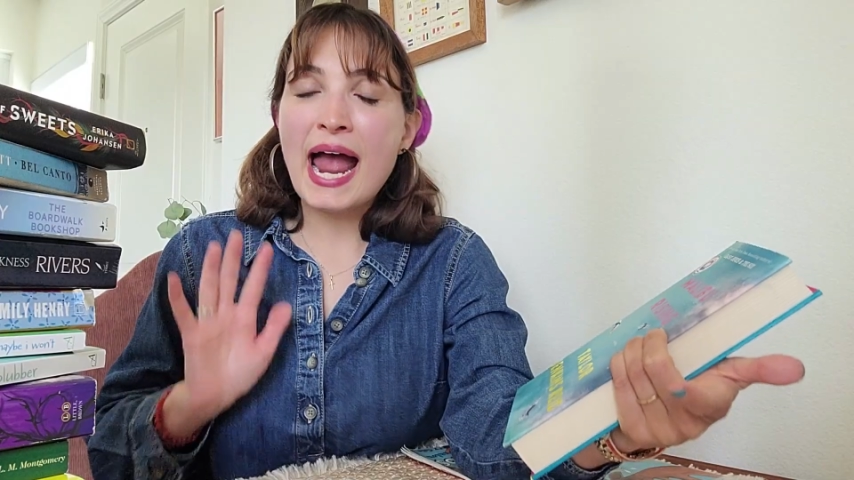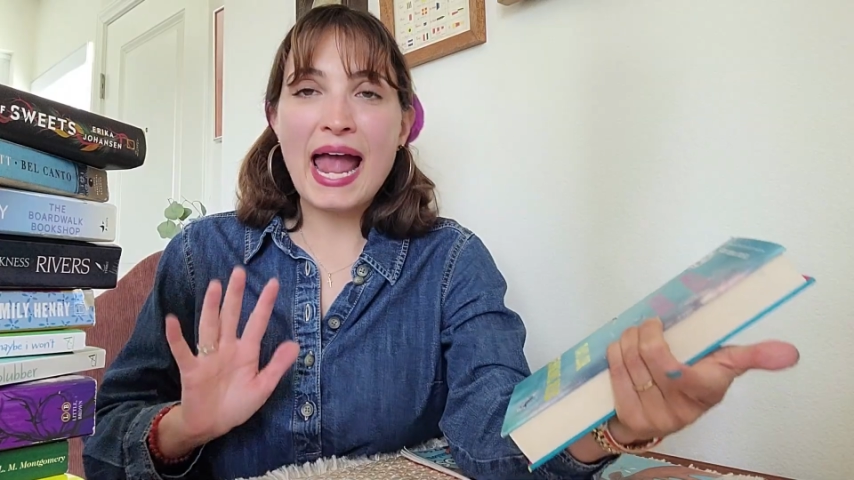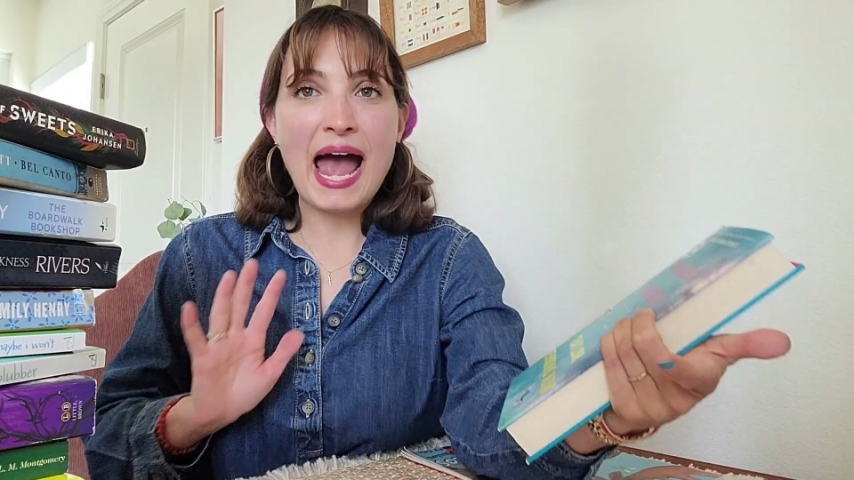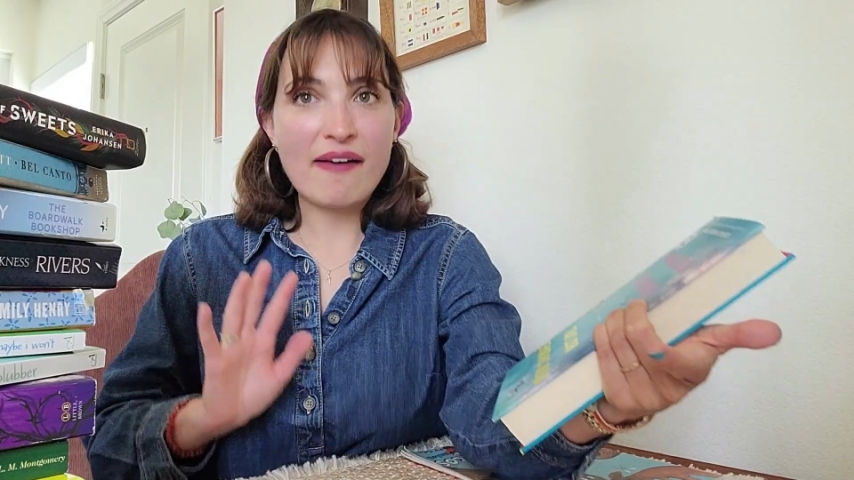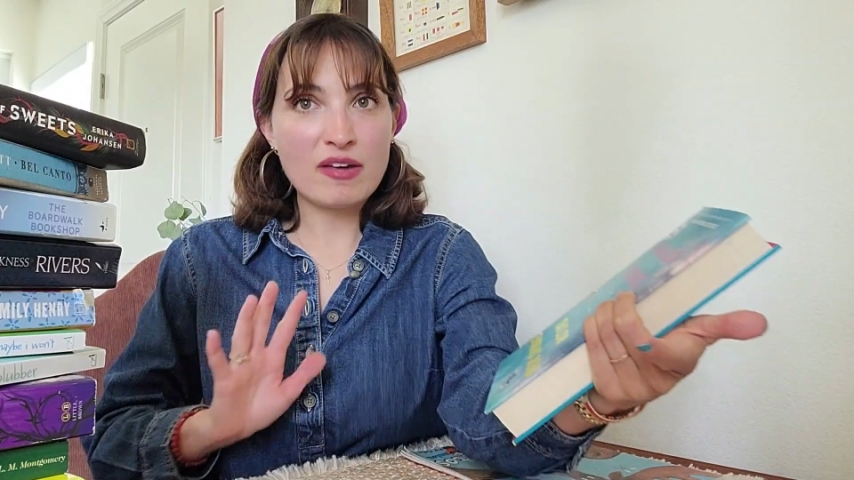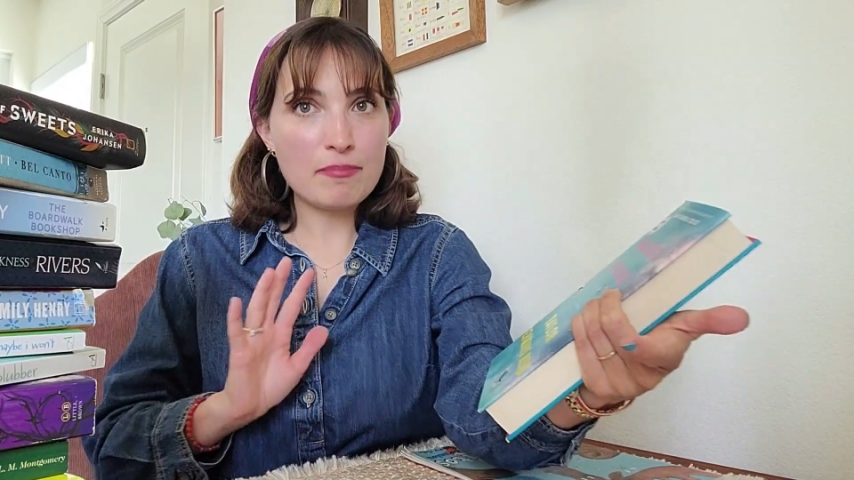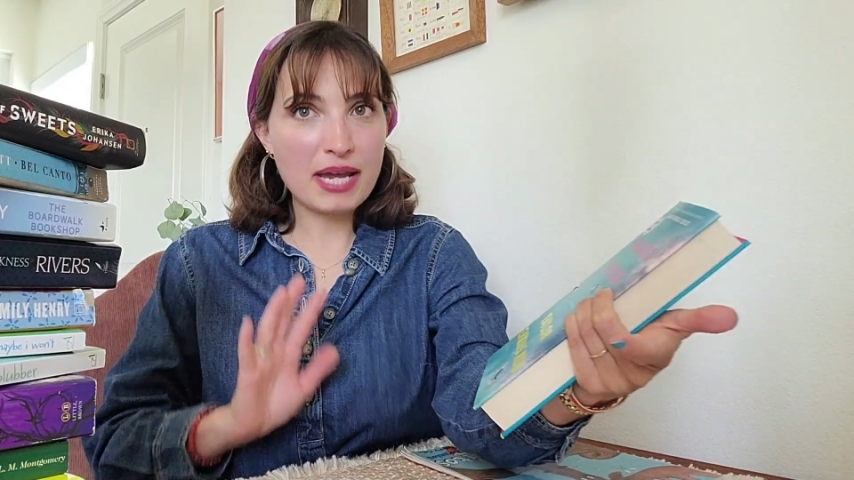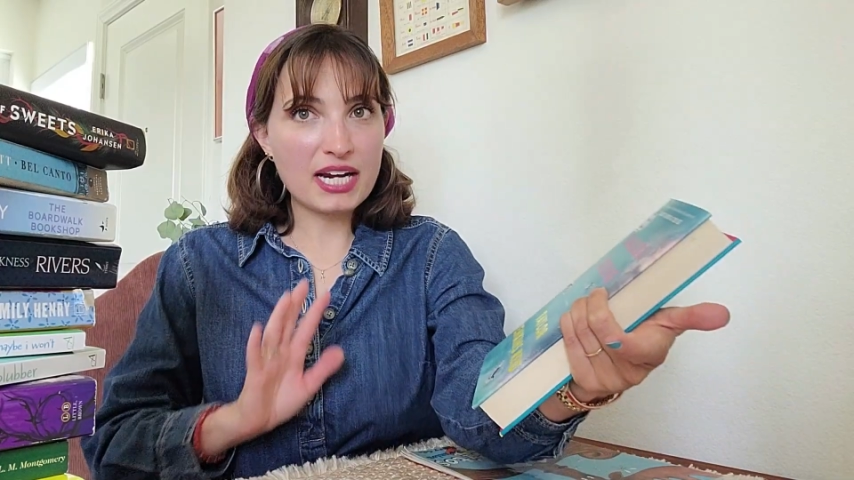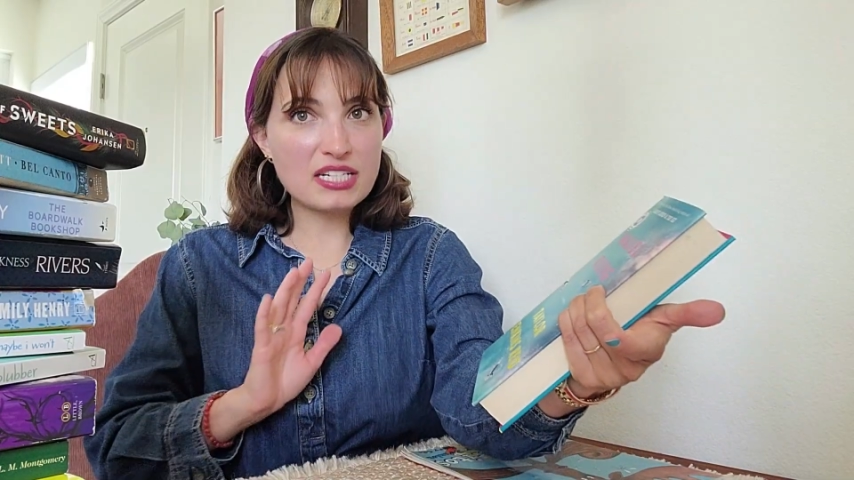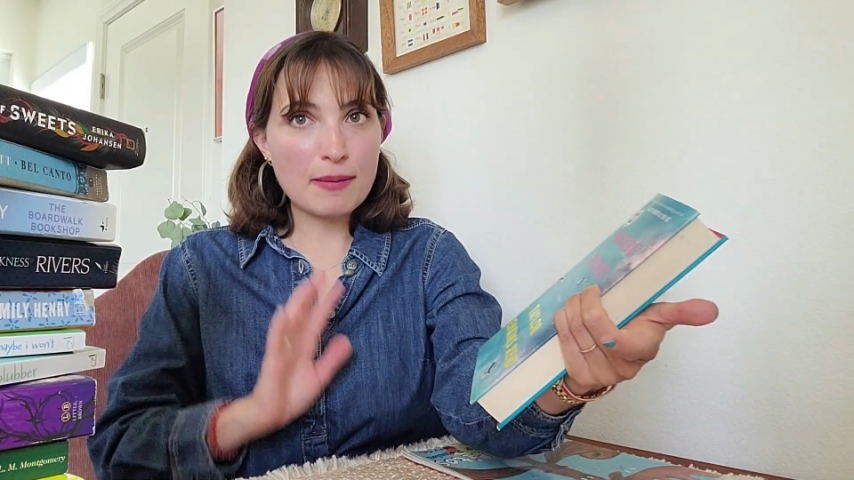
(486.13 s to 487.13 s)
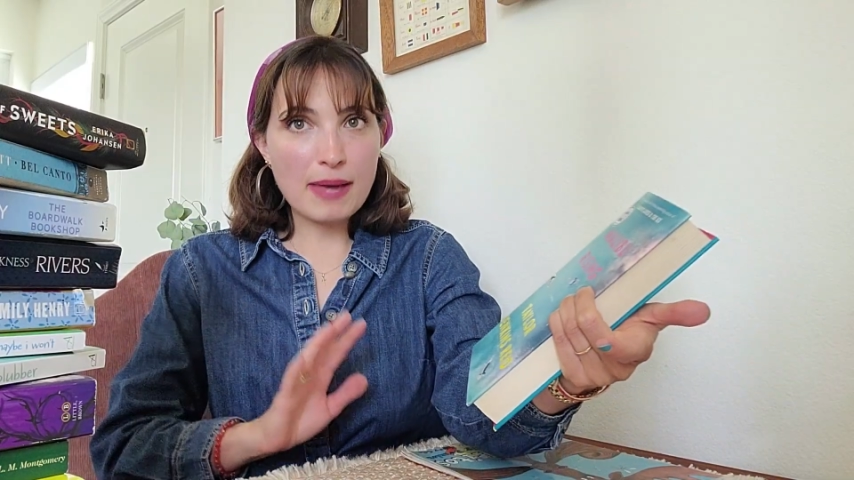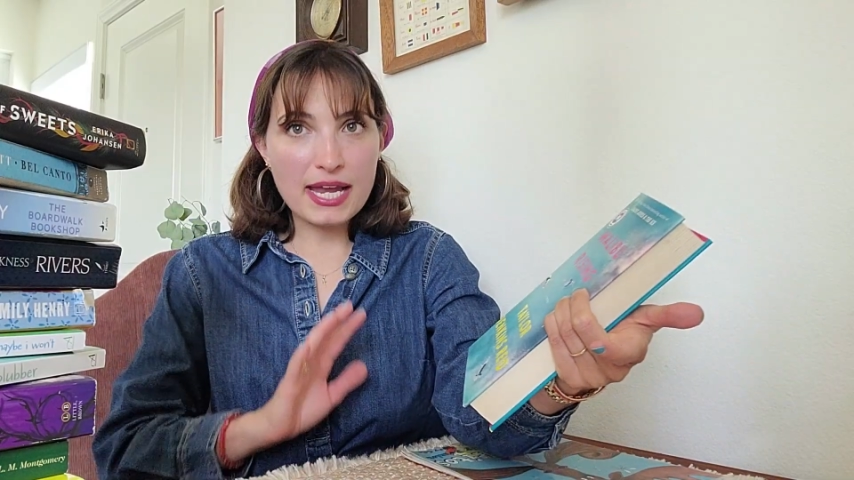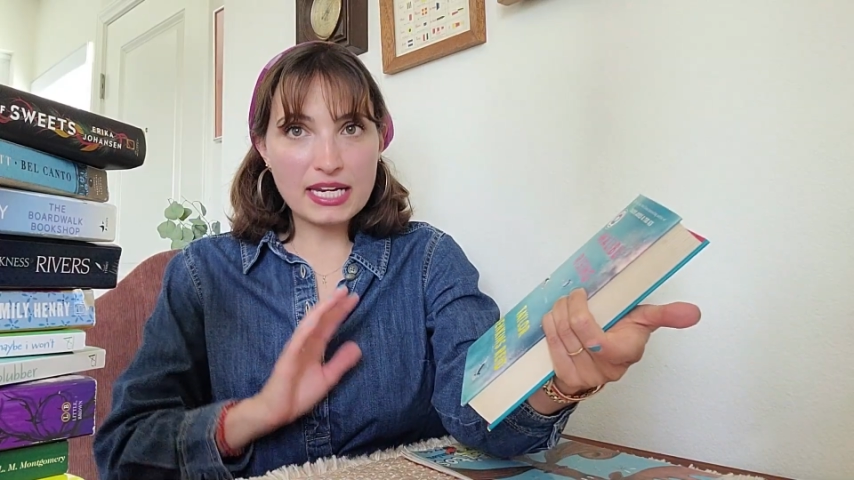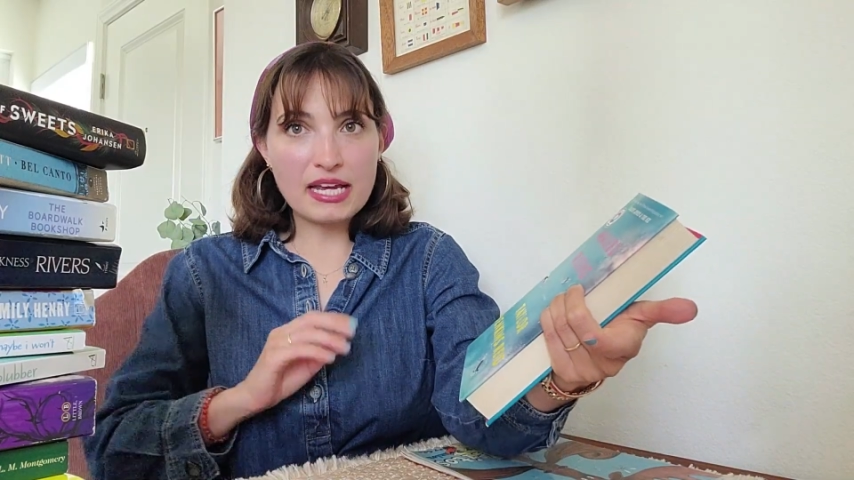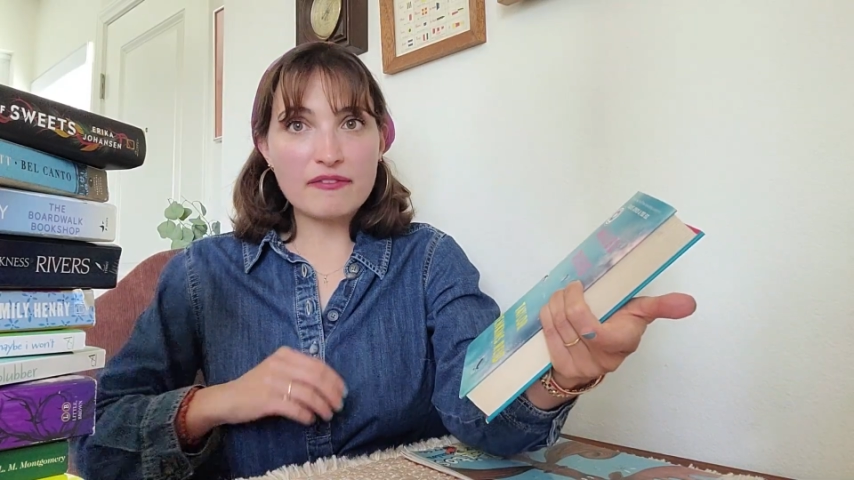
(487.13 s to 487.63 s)
I haven't picked up
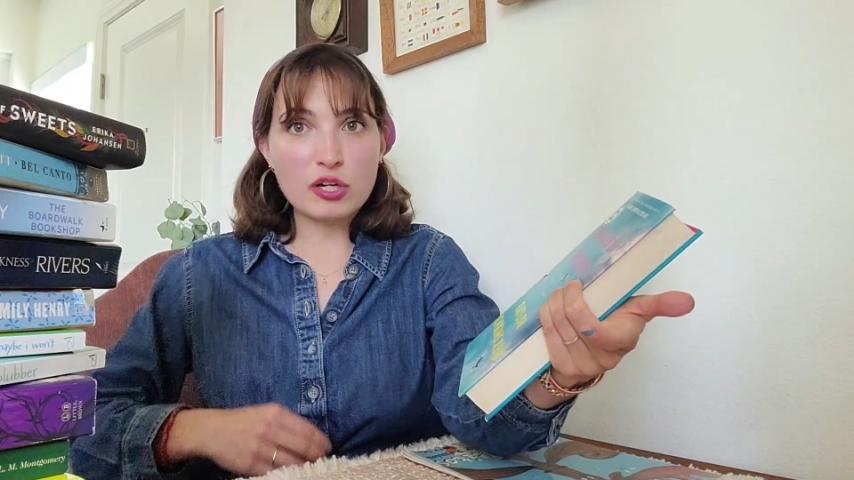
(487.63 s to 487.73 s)
any of